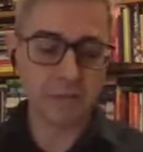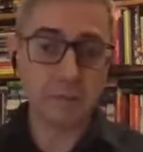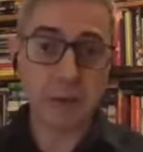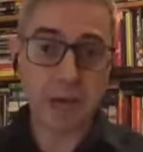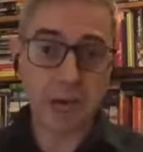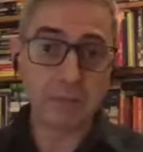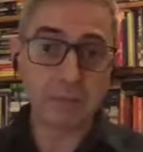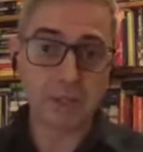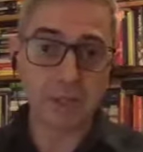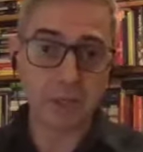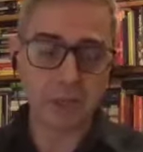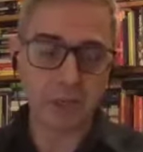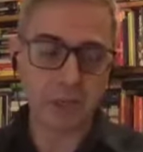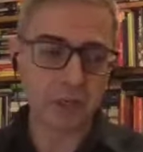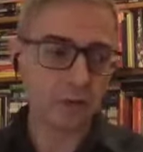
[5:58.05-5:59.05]

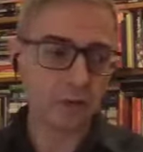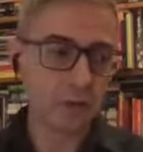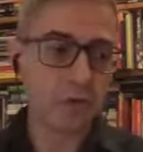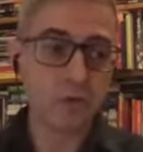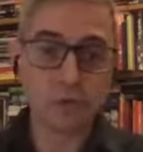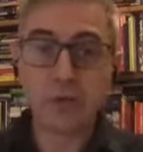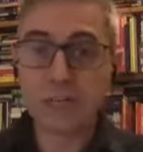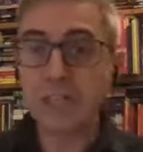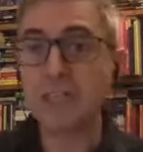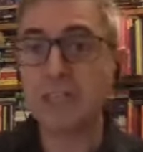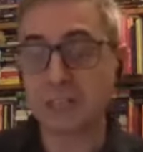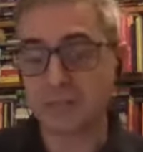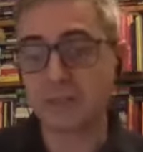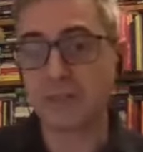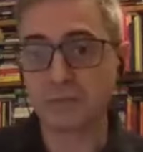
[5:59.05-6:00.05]
publisher, who
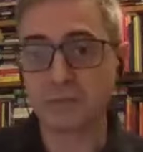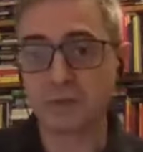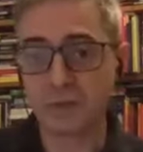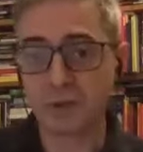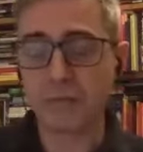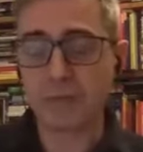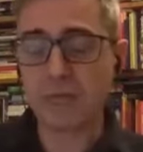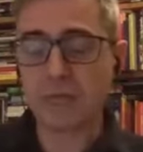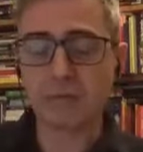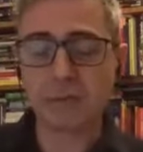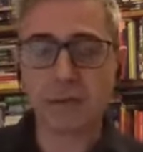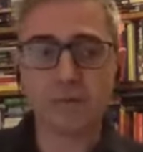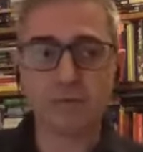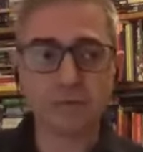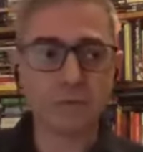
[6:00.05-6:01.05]
needed, of course, I mean,
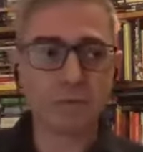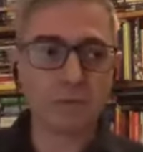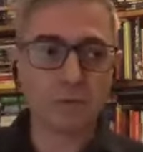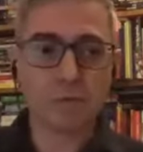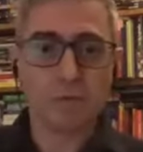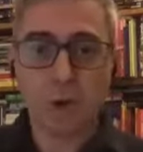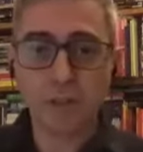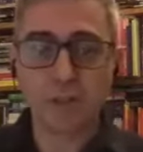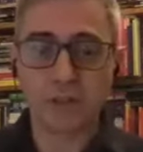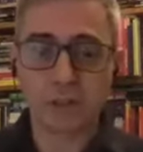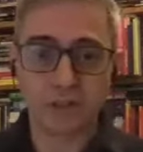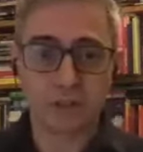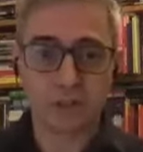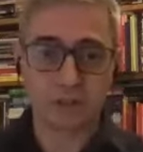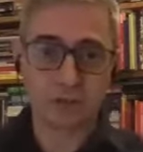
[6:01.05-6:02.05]

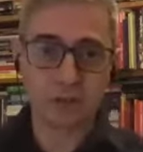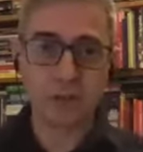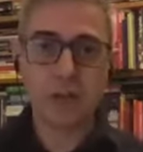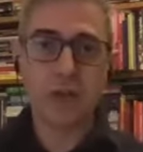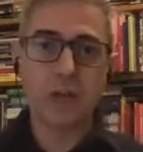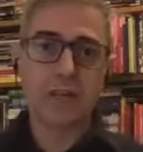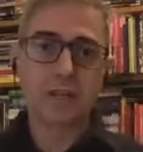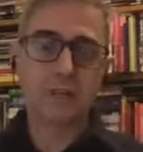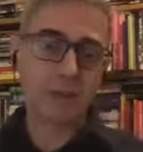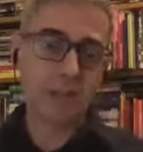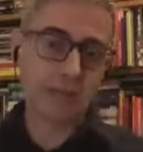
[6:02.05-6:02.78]
wanted to make a